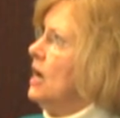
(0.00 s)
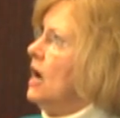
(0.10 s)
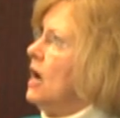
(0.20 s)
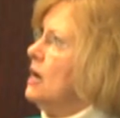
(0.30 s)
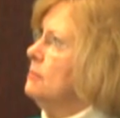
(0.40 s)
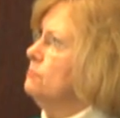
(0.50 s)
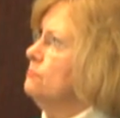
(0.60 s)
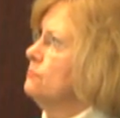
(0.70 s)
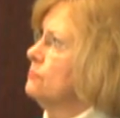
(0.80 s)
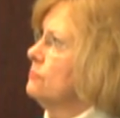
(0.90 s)

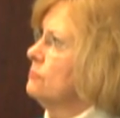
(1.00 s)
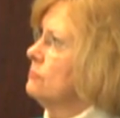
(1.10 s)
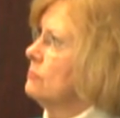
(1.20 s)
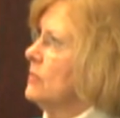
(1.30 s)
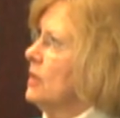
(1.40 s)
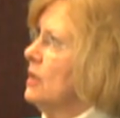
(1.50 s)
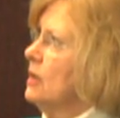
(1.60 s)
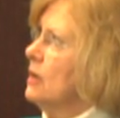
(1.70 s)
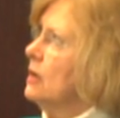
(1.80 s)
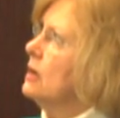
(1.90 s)
Um,
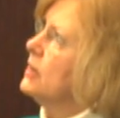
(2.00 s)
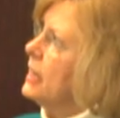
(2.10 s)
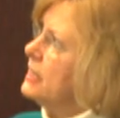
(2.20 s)
okay,